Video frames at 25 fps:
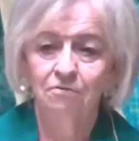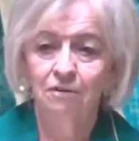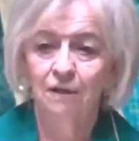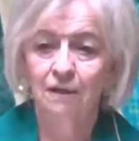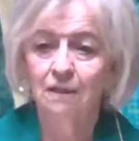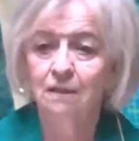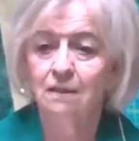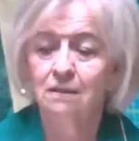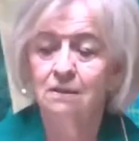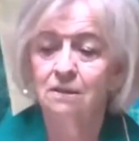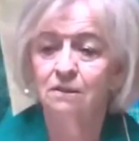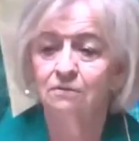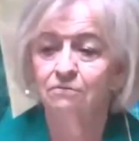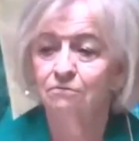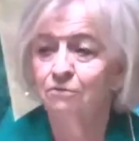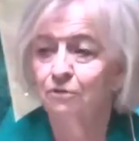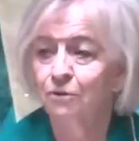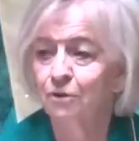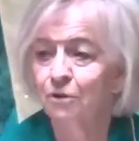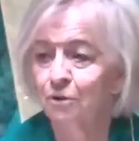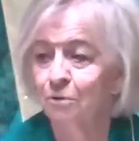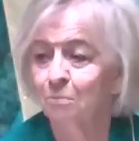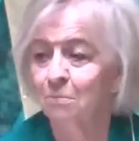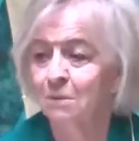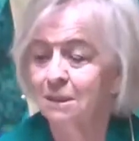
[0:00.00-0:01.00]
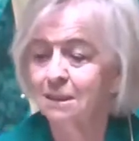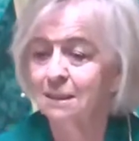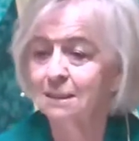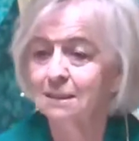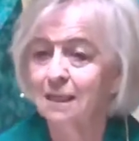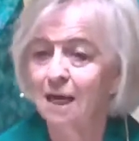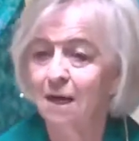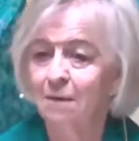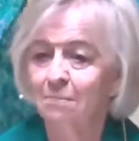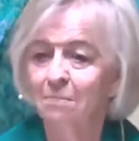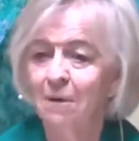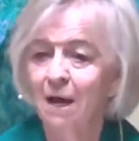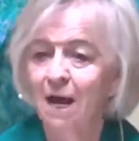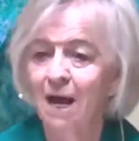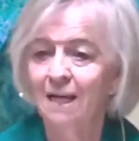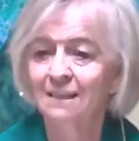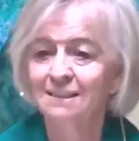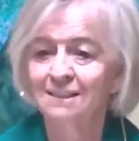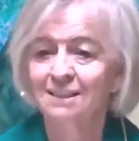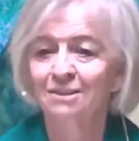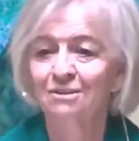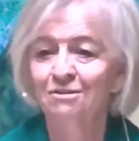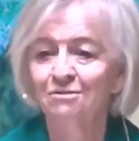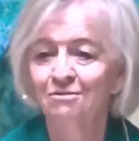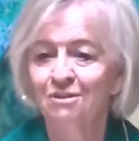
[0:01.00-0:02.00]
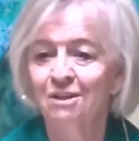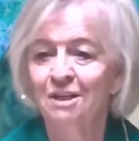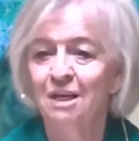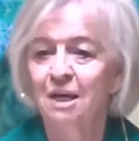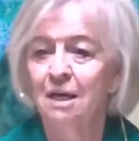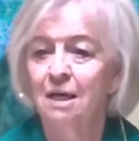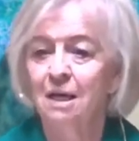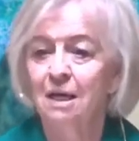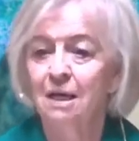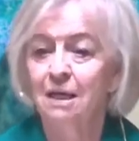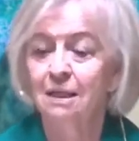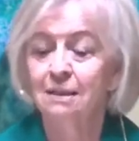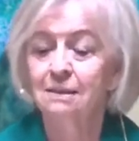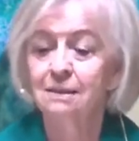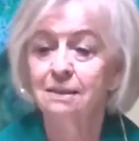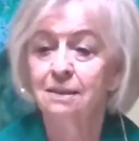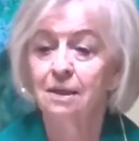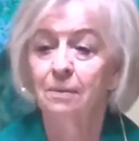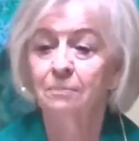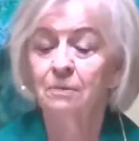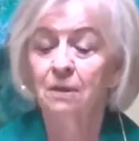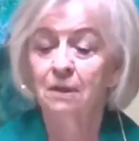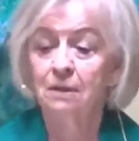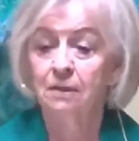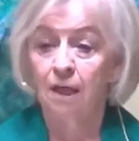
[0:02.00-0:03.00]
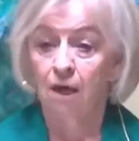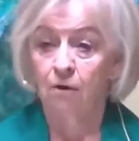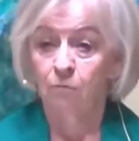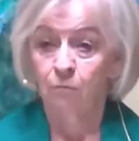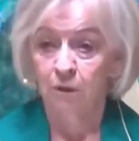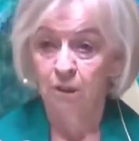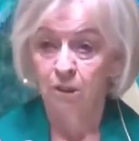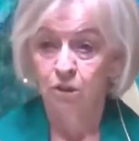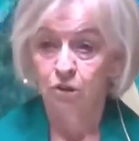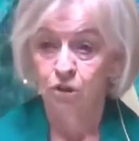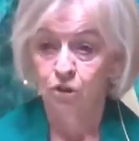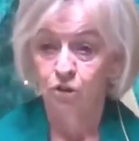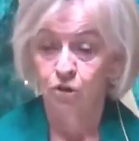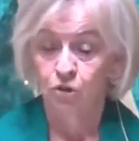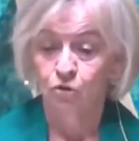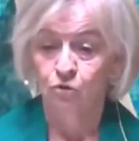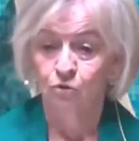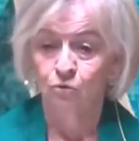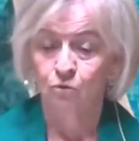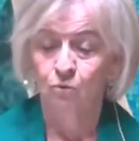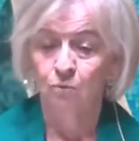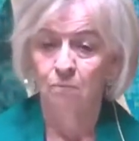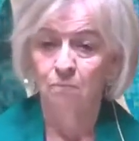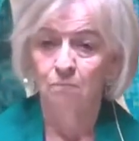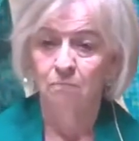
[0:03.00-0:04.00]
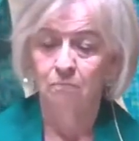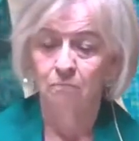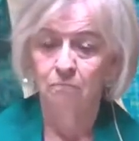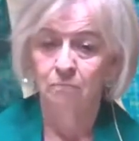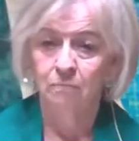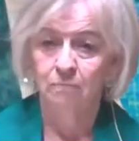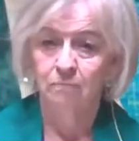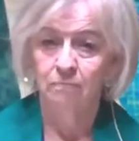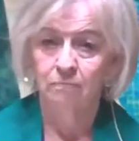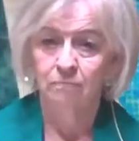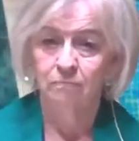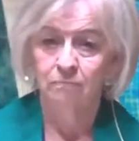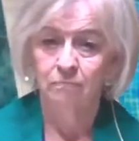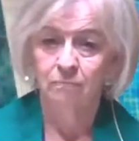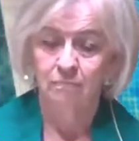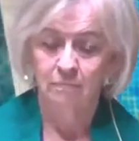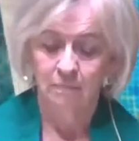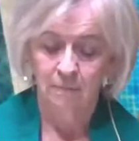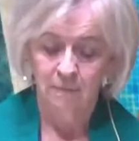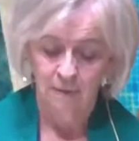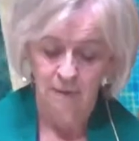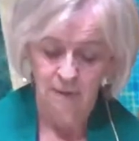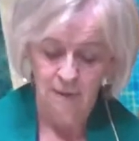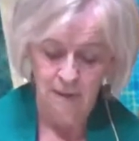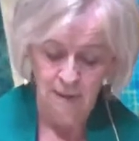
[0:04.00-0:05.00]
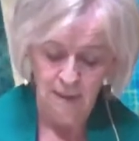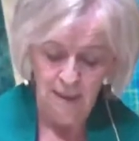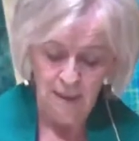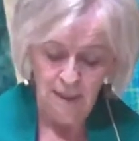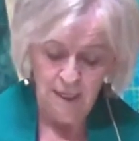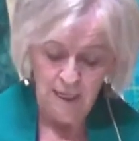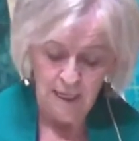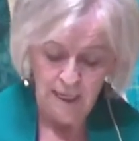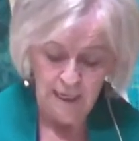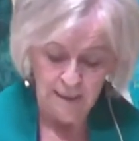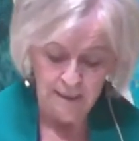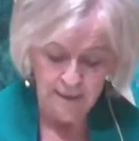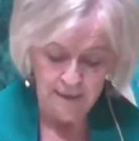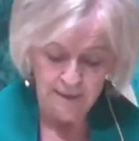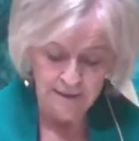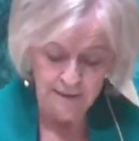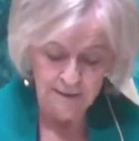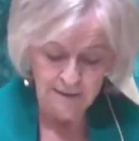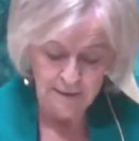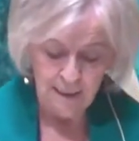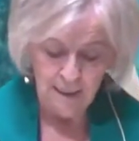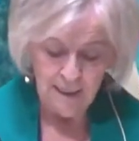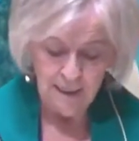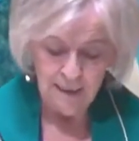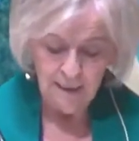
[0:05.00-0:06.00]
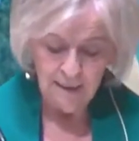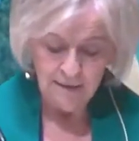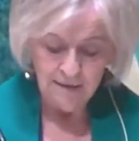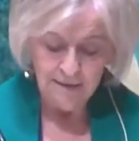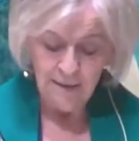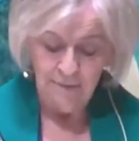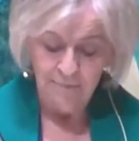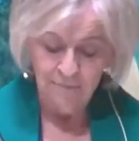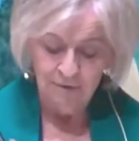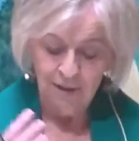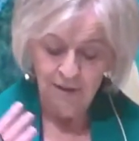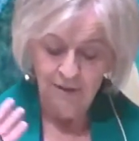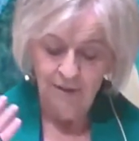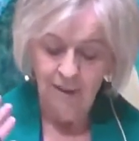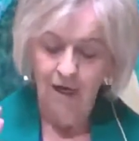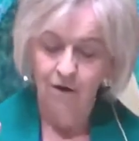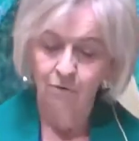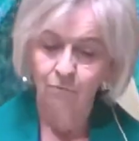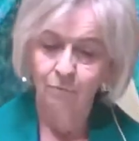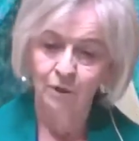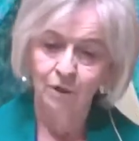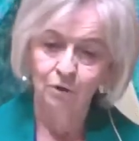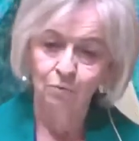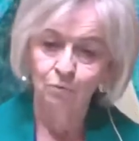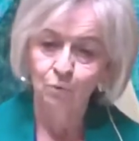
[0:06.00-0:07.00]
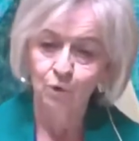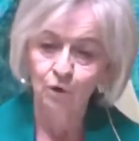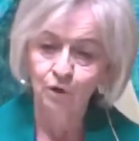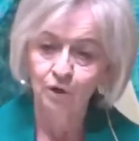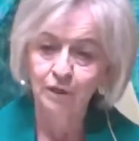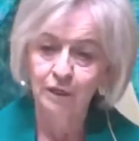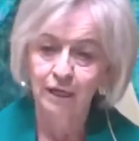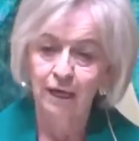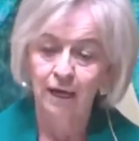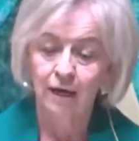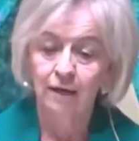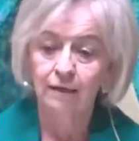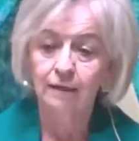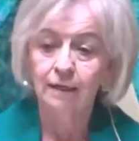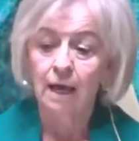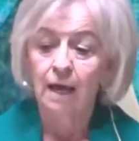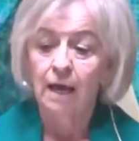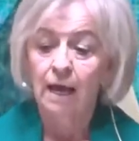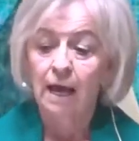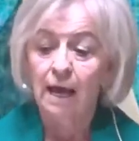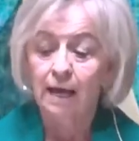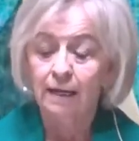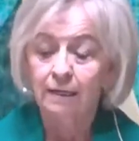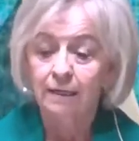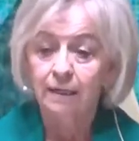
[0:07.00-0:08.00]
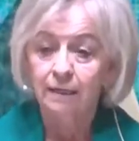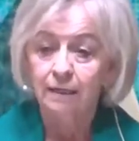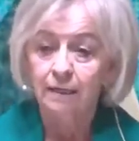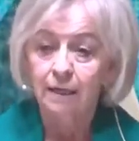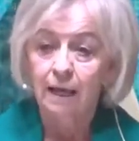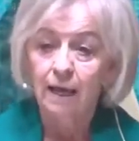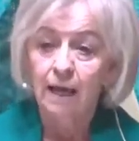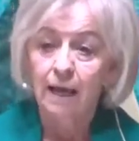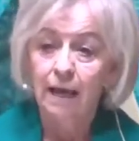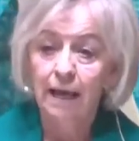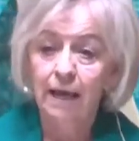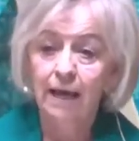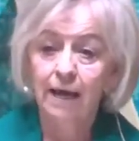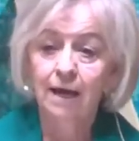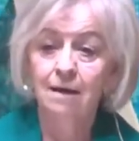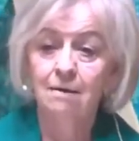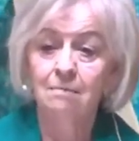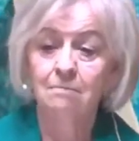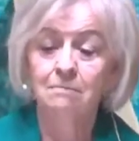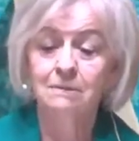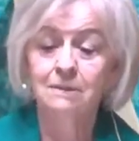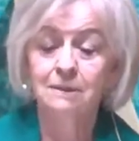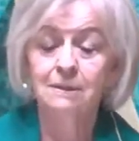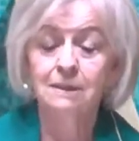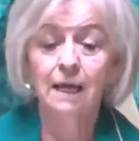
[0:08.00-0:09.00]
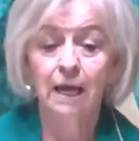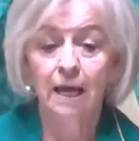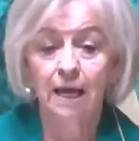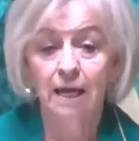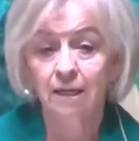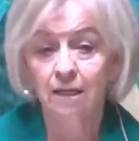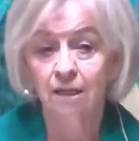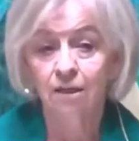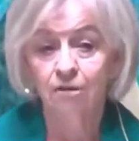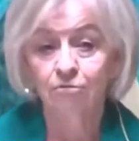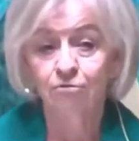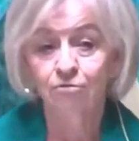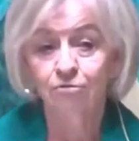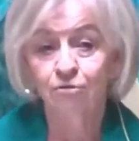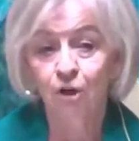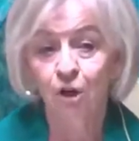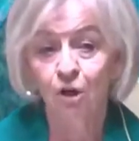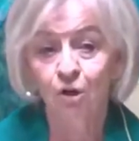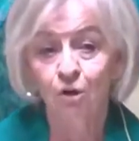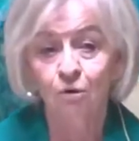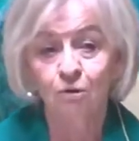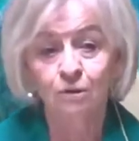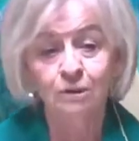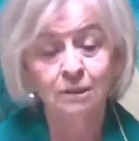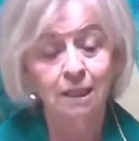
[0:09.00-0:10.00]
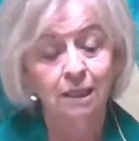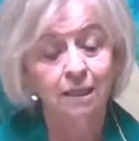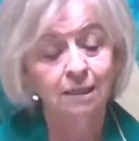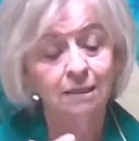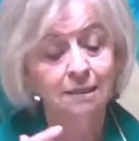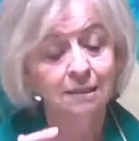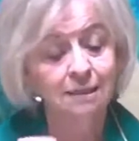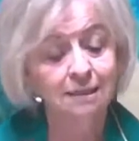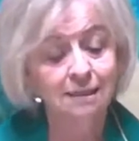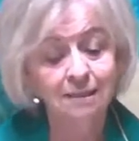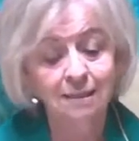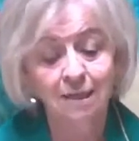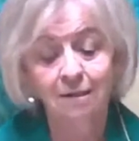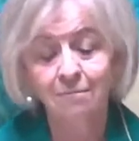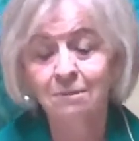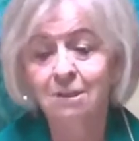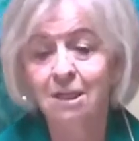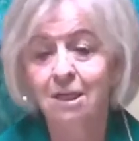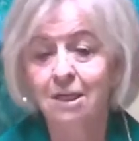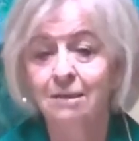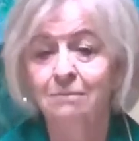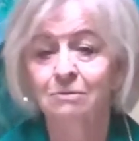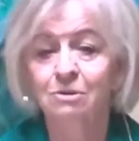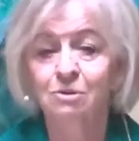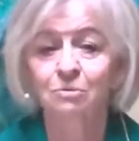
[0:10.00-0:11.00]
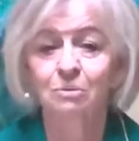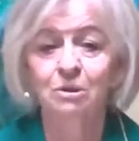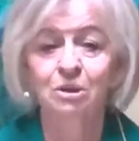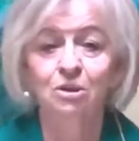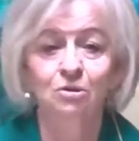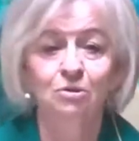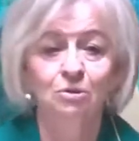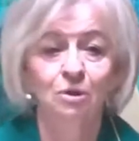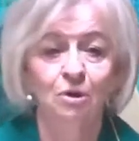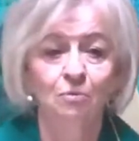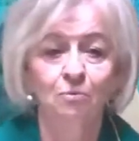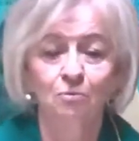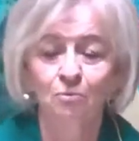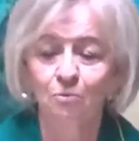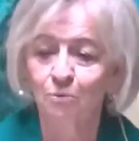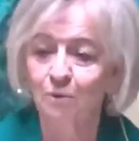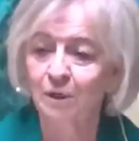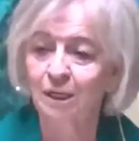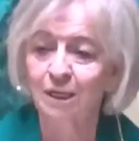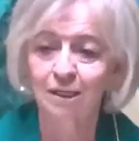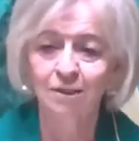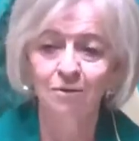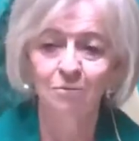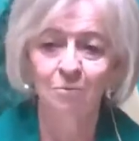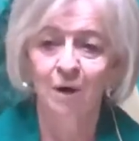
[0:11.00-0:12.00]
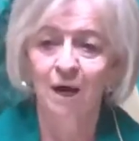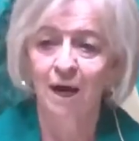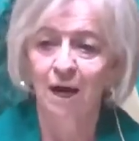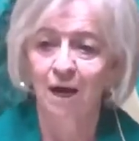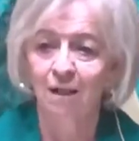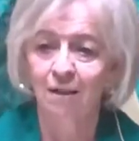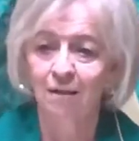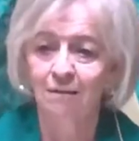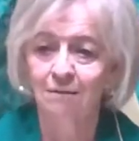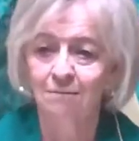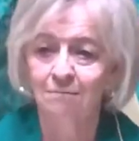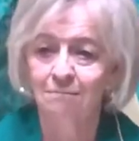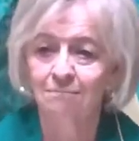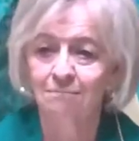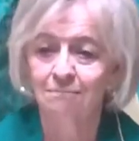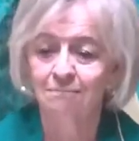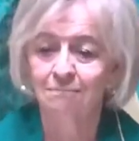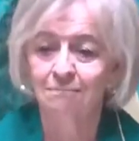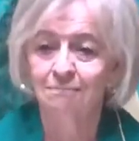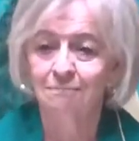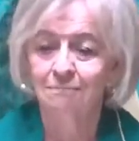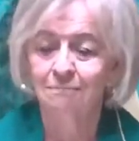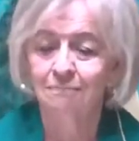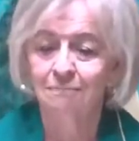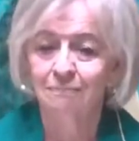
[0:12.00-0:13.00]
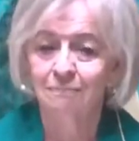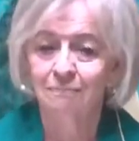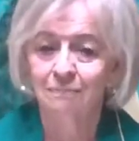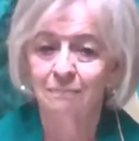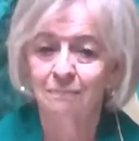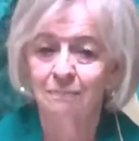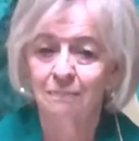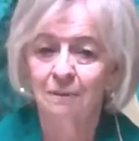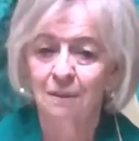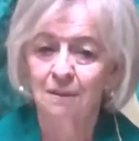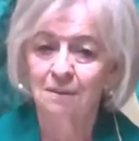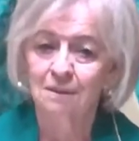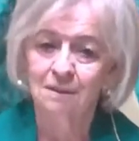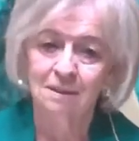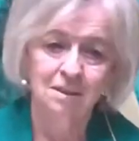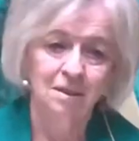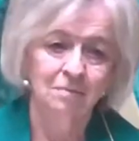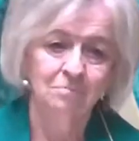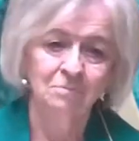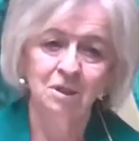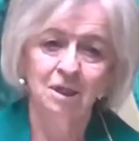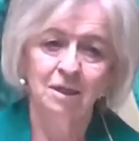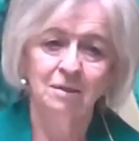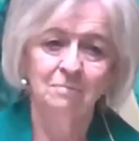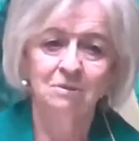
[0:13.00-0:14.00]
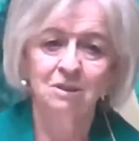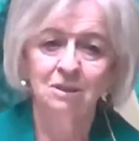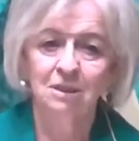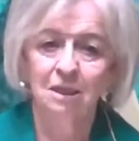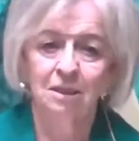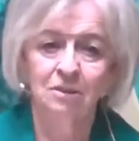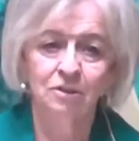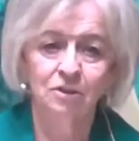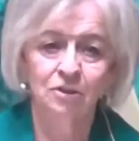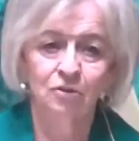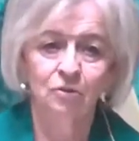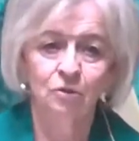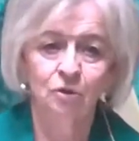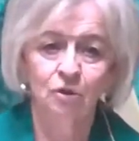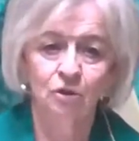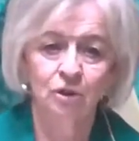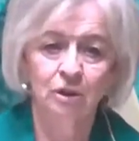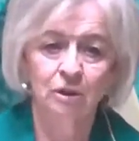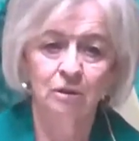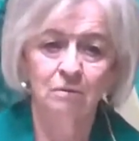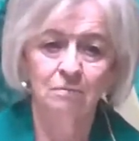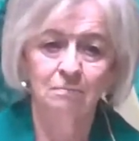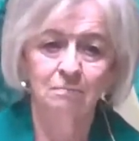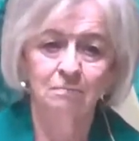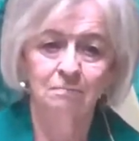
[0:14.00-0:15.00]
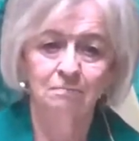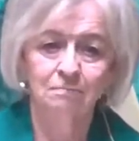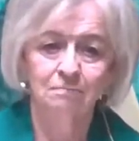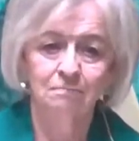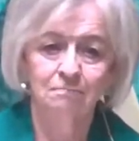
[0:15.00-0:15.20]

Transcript: Faith is a verb, it's not passive. It's something that we do. And it's something that we work at, and it ebbs and it flows, and sometimes we do it really well, and sometimes not so good.